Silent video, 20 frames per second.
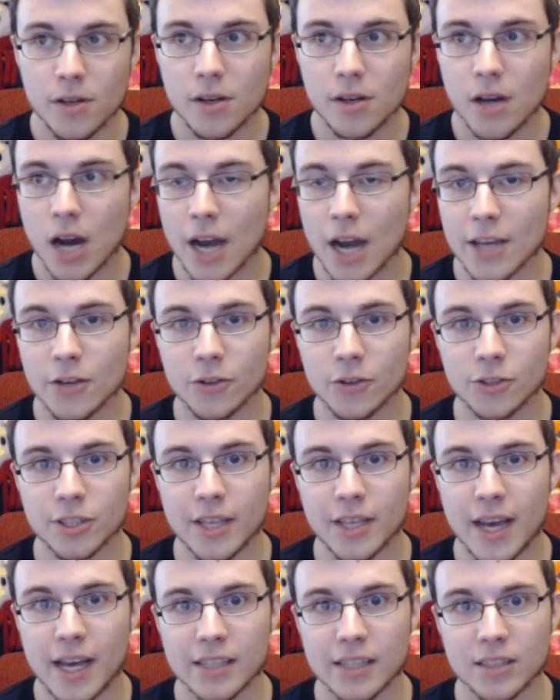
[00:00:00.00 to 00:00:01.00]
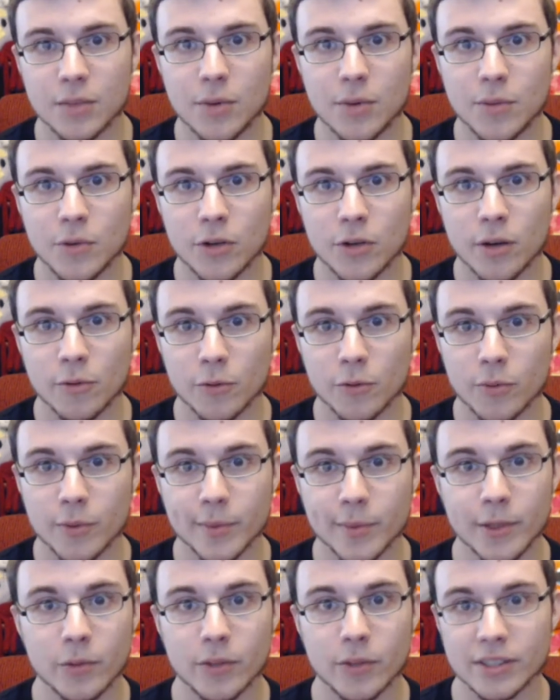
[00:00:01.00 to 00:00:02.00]
I usually ask the people who come to report
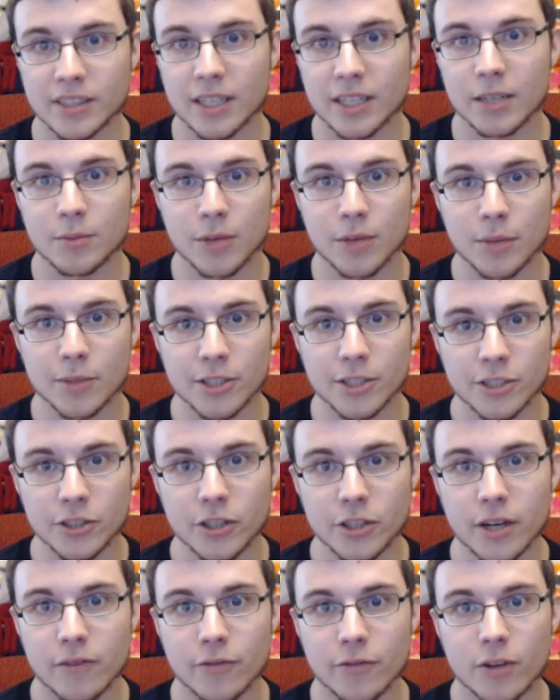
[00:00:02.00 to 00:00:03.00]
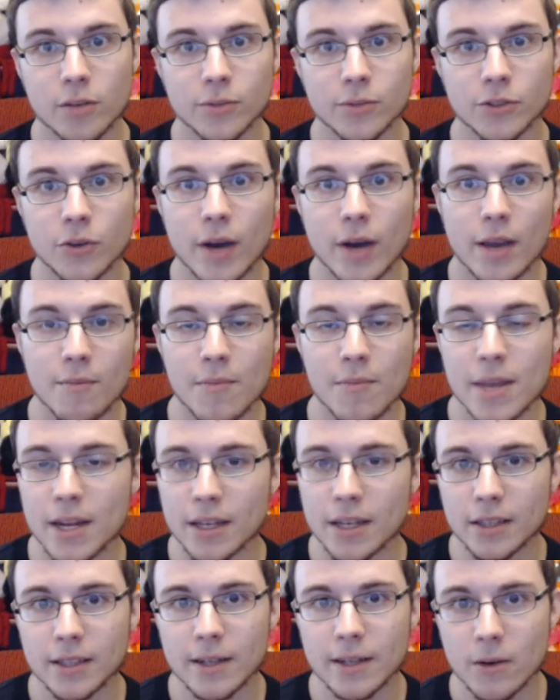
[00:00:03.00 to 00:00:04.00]
me, what setup number did you come from, so I
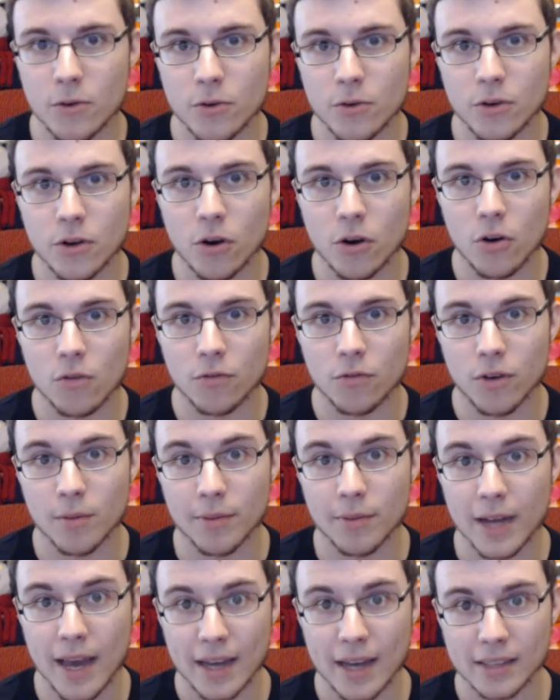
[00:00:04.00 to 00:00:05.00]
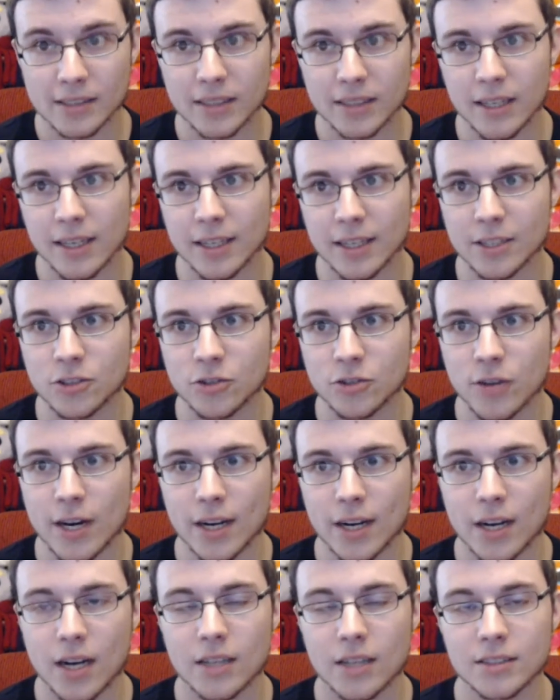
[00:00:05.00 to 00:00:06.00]
immediately know who to call from next, and I try to
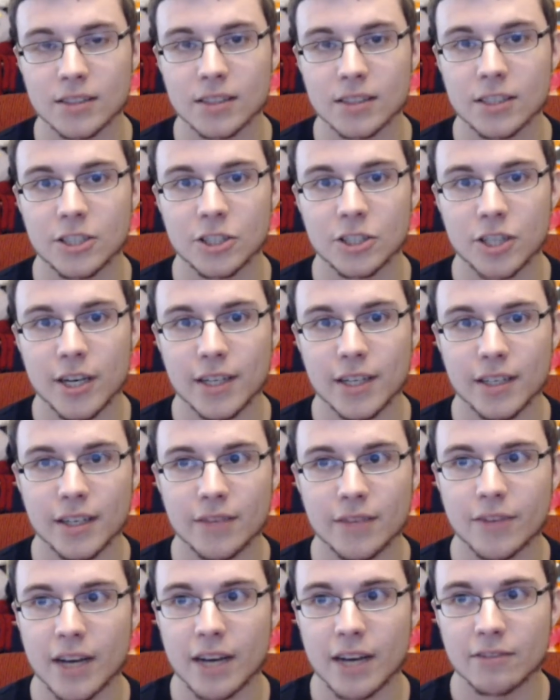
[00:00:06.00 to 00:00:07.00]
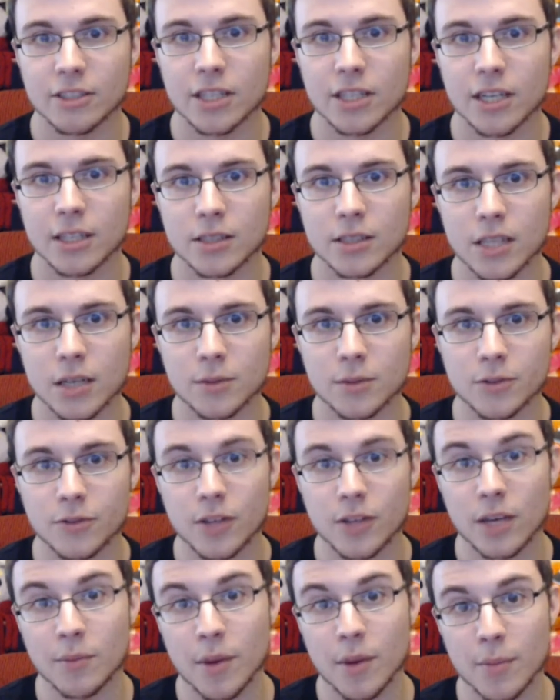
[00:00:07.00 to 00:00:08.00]
constantly check if I have a lot of setups. For
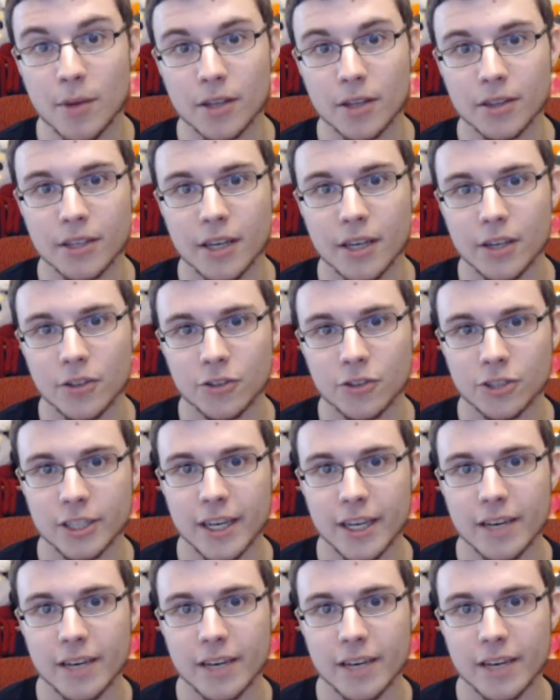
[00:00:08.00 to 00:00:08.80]
like my monthly, I usually have